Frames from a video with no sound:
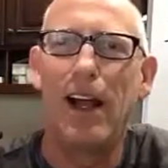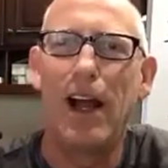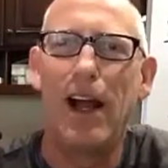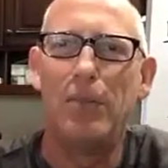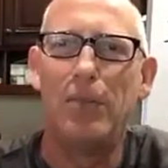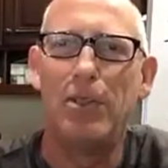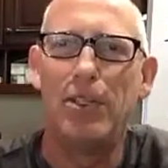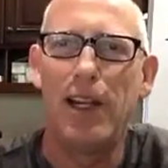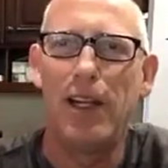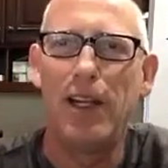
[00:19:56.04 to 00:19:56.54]

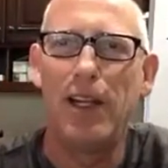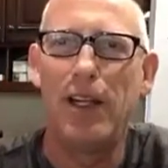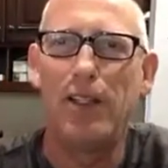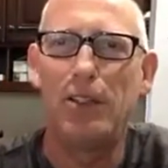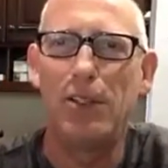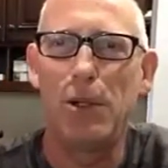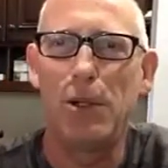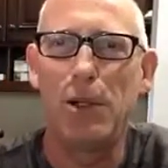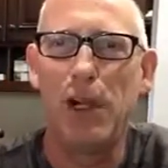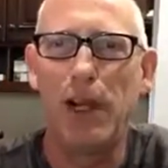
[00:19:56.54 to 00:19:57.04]
I'm saying
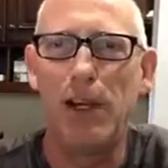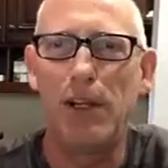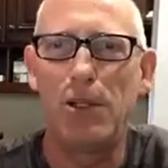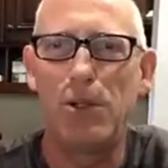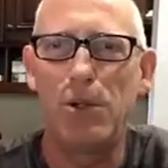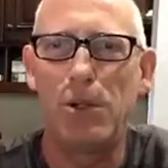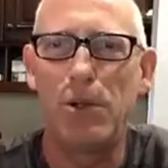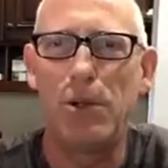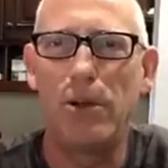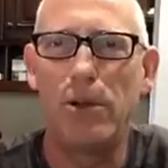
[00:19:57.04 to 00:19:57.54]
it's okay to
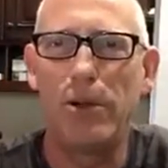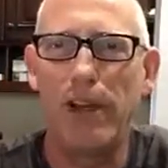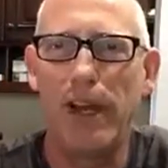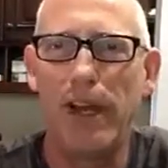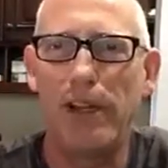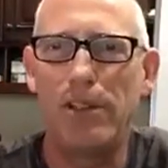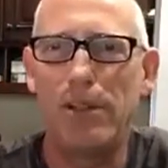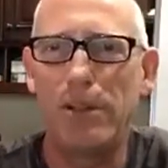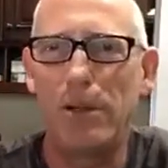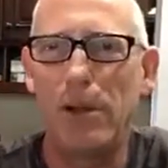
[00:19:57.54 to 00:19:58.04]
troll.
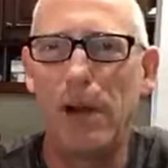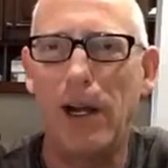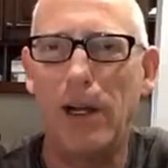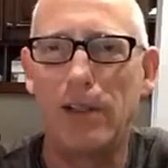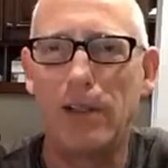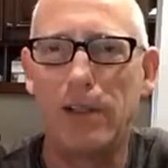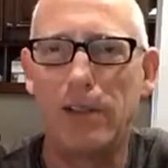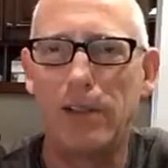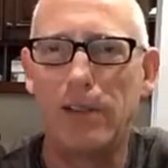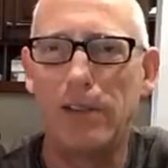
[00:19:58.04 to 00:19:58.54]
That is
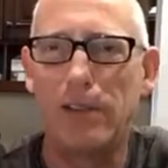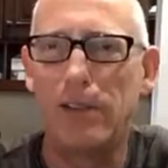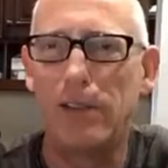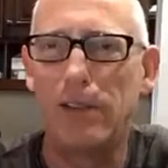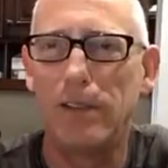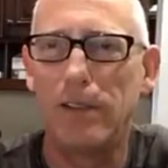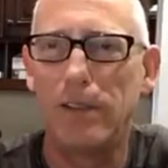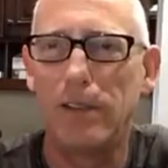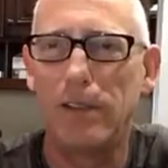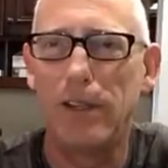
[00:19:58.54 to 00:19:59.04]
correct.
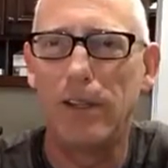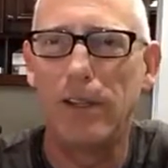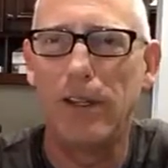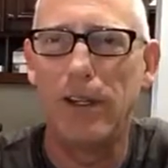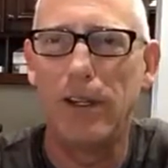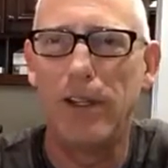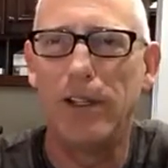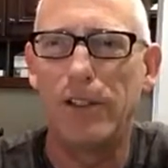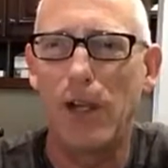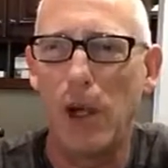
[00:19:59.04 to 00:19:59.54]

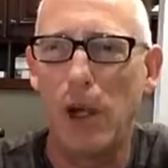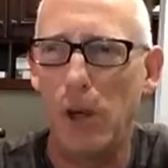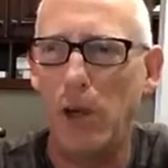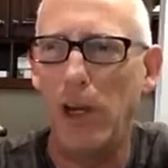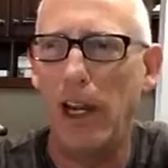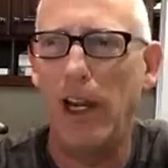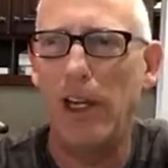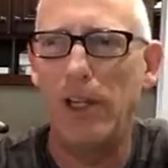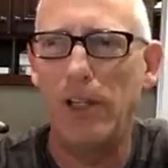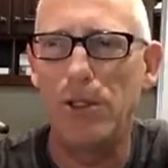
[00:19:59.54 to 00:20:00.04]
It's
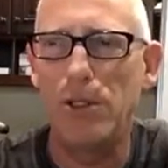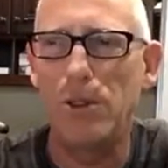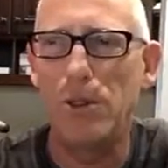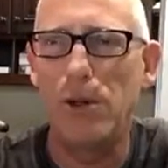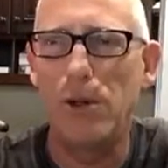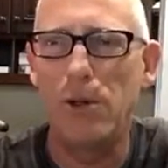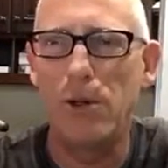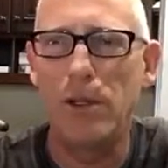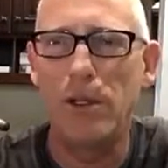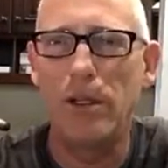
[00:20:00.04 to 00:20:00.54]
okay to
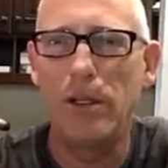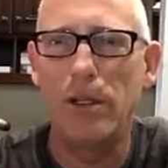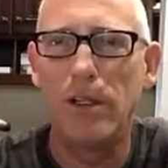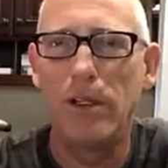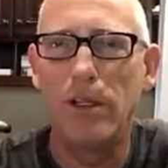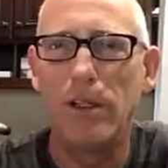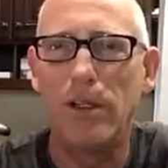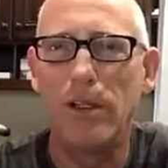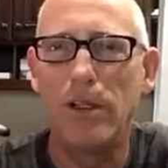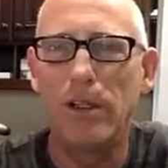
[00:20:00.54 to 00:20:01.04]
troll.
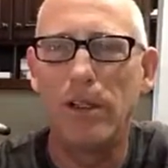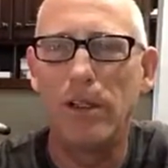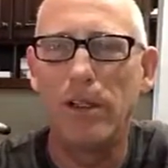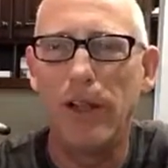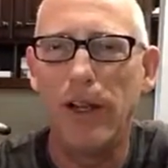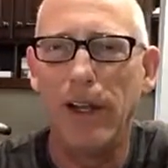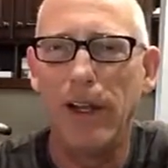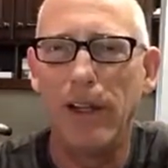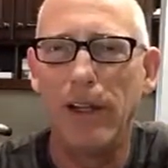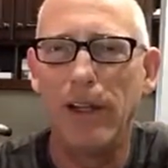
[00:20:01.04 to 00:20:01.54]

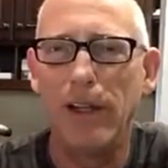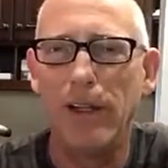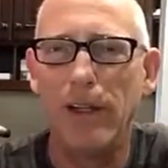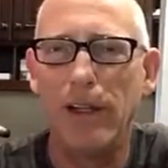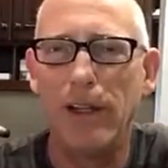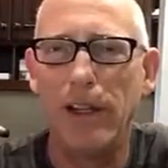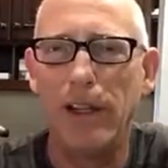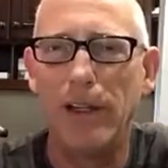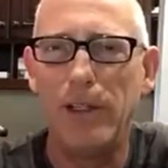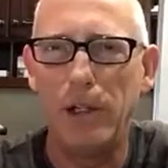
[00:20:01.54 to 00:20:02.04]

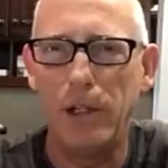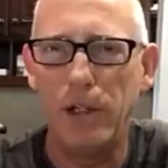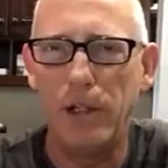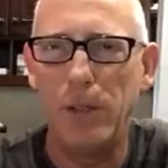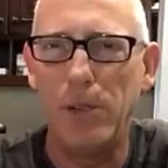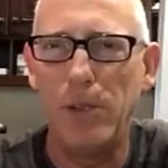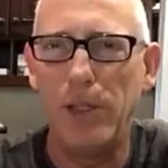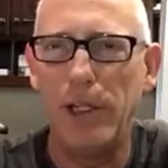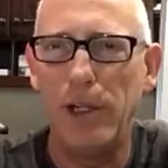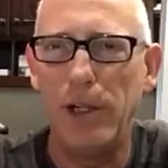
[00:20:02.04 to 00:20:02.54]
And you
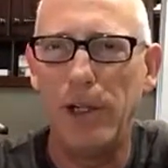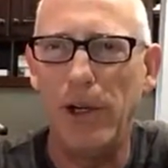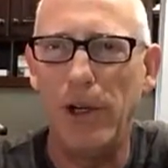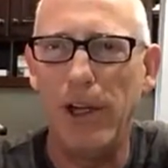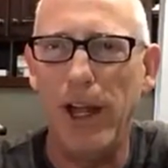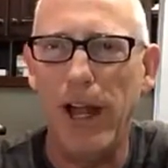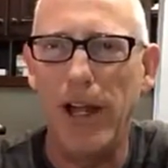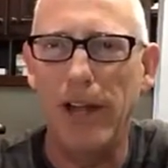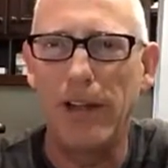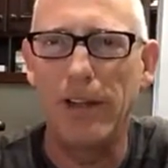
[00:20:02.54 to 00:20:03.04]
should be
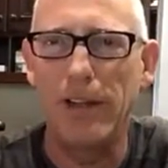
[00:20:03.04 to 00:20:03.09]
good at